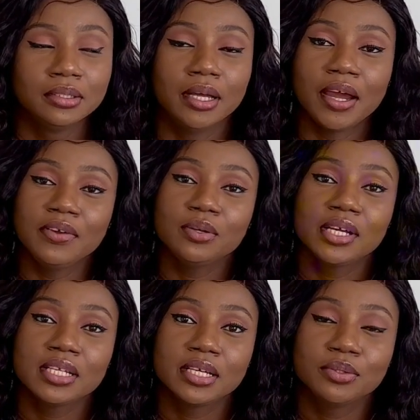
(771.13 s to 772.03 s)
I
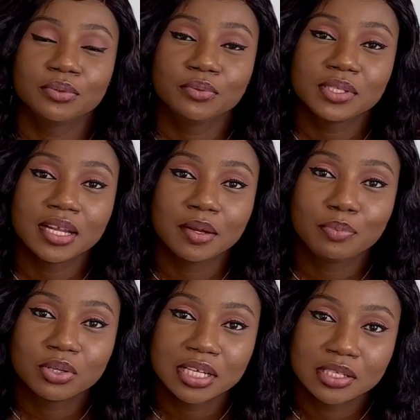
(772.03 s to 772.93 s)
relocated. We started
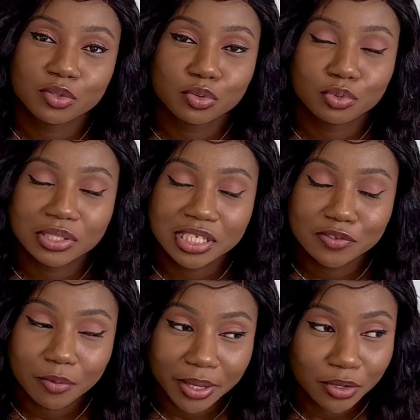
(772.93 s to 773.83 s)
process
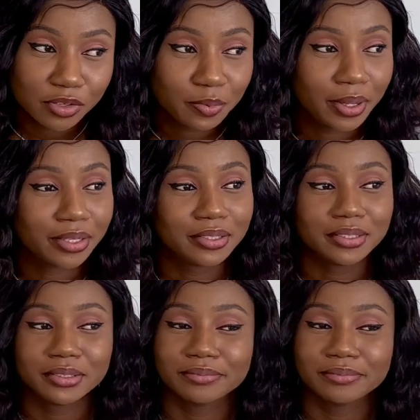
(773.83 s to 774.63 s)
for my husband.